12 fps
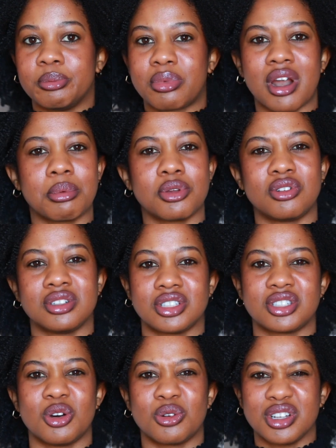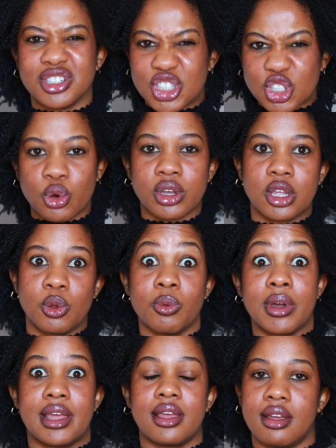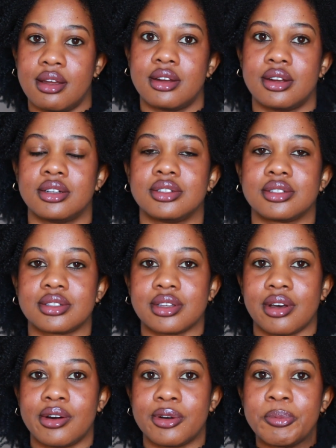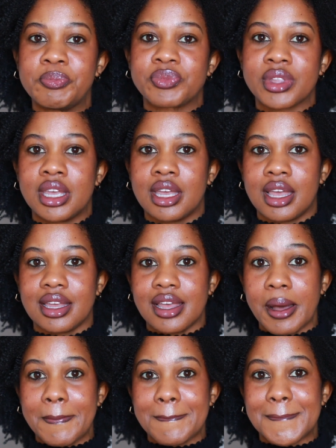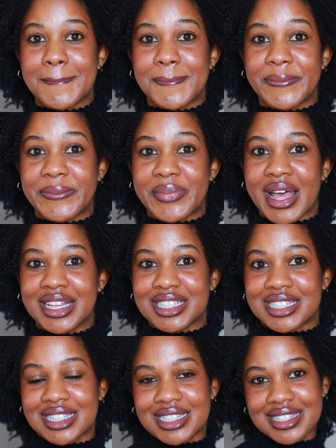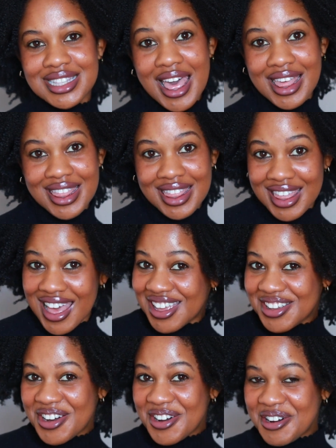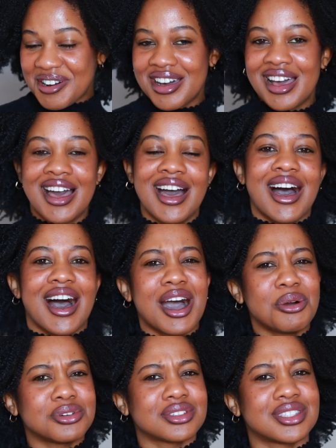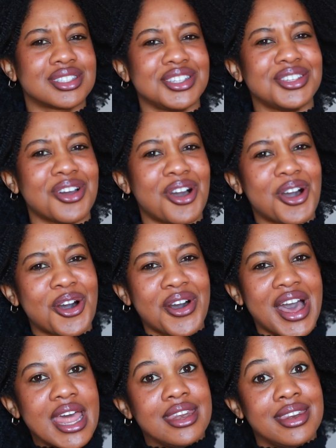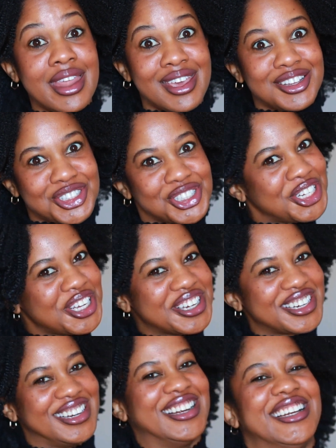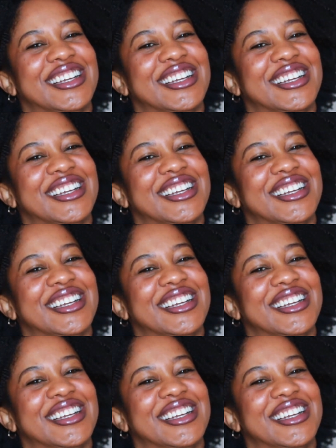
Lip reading: Probably want soaking wet hair. So yeah, that's that, y'all. I will see y'all next year.